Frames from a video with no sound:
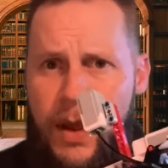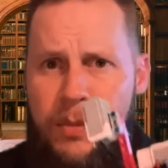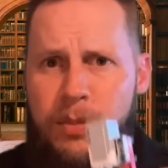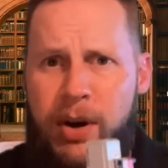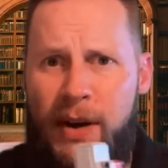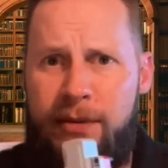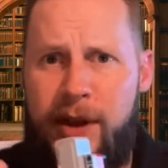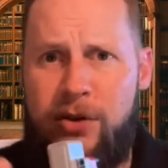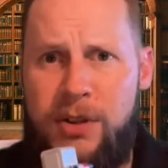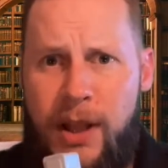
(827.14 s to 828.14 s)
But if
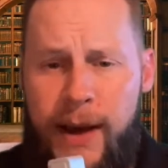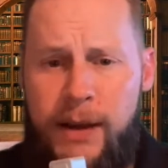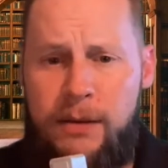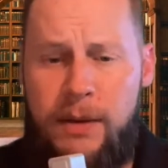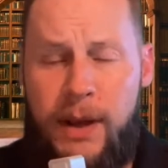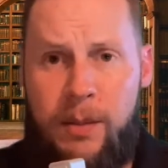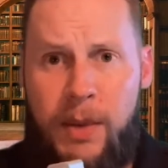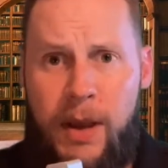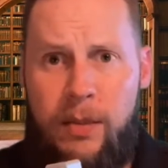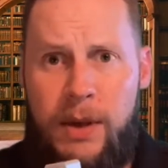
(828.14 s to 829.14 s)
there's light, like
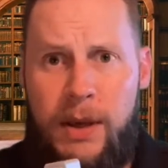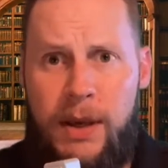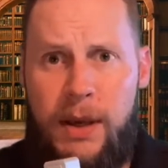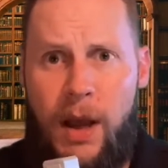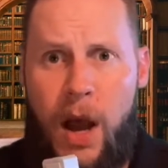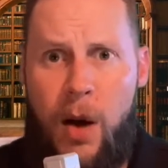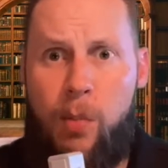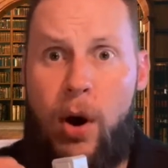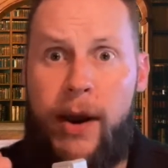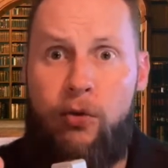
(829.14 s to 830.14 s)
maybe a
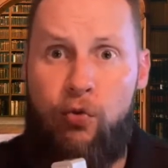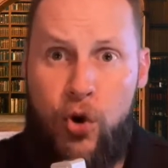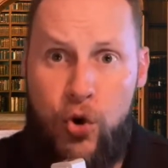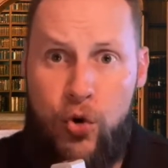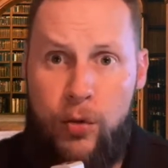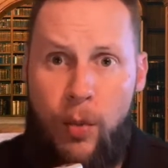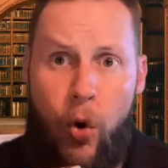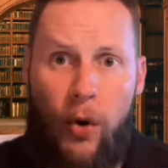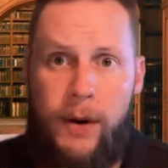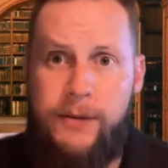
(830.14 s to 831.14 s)
bright room
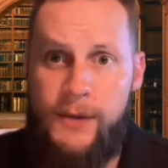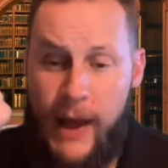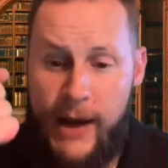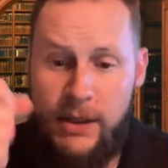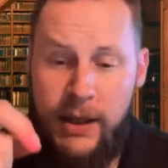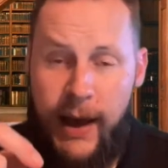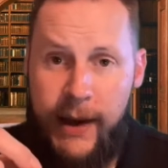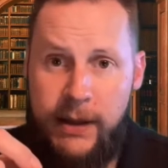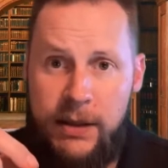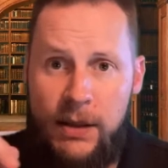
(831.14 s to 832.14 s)
or a
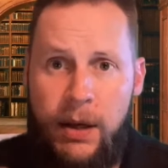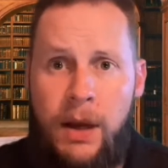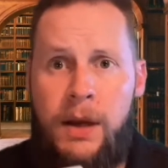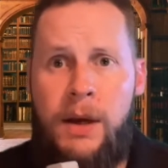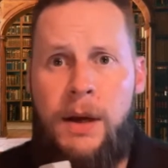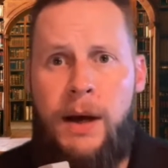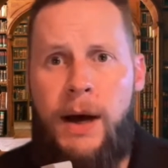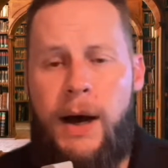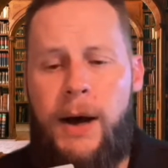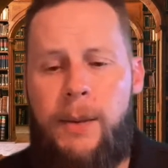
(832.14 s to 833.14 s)
flashlight,
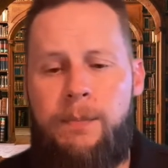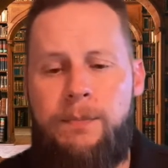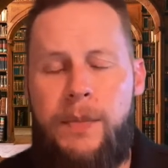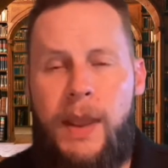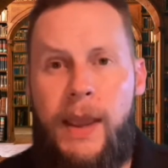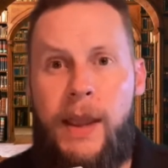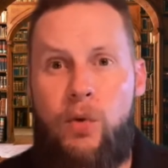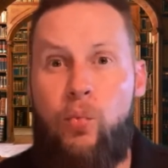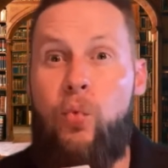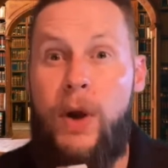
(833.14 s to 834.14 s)

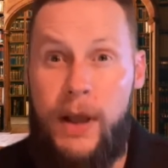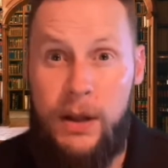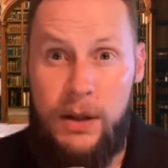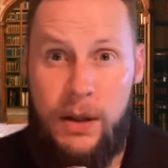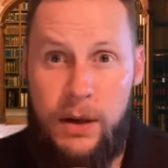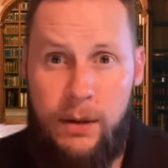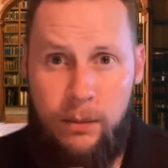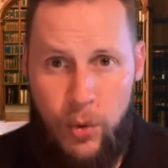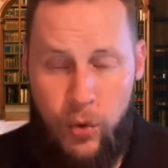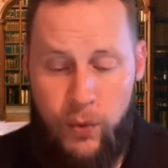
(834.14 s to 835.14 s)
it will
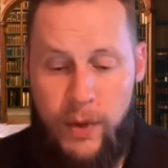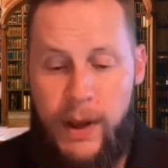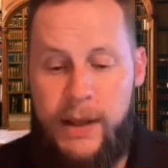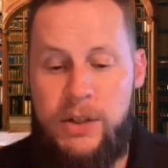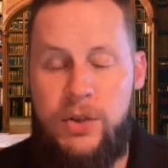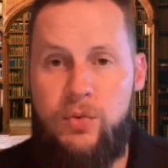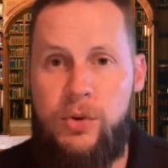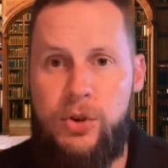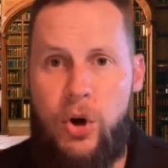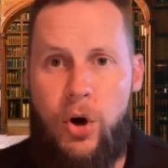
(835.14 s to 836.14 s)
move. The engines
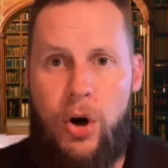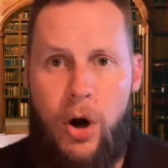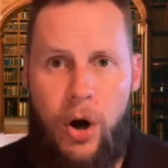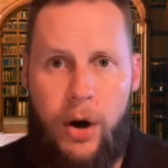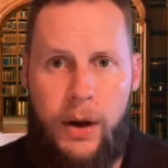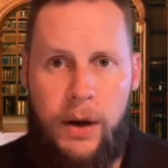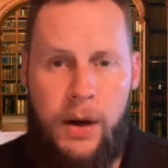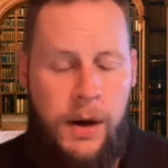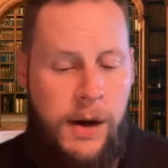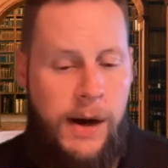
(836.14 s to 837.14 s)
will turn on.
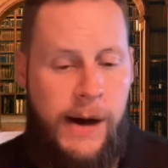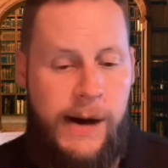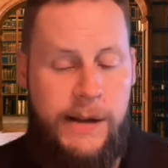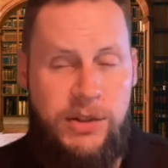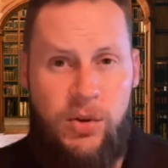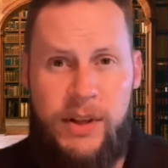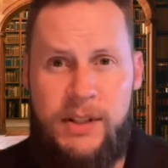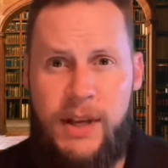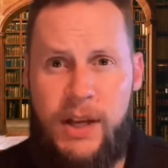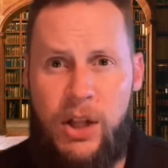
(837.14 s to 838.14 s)
So
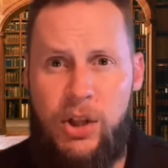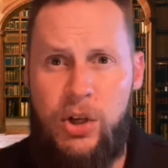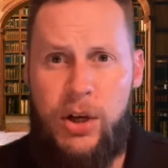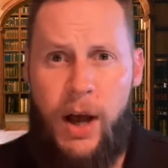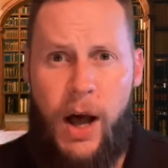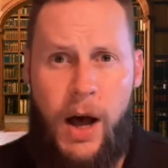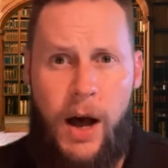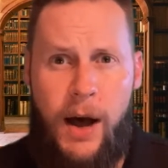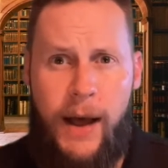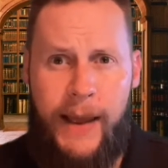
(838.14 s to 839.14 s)
let's take a look
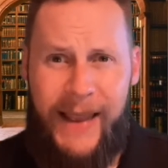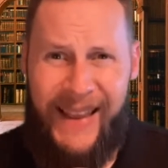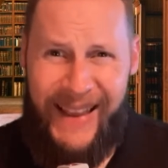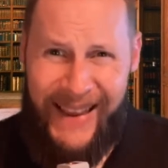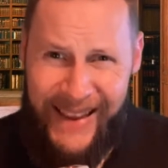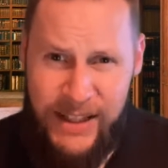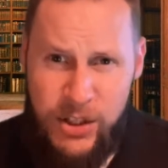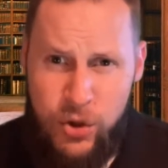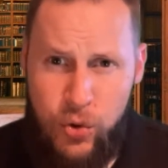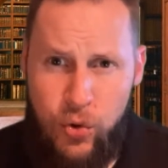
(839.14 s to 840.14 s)

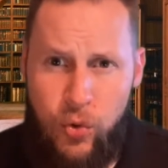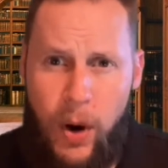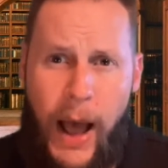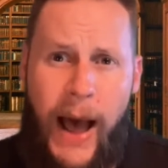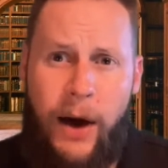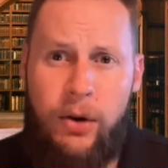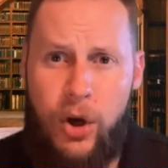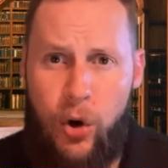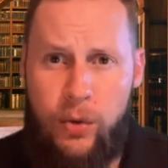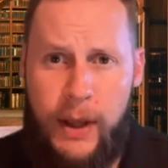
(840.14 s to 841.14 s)
into how to
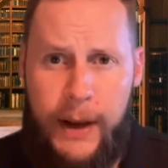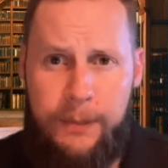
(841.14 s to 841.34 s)
code that.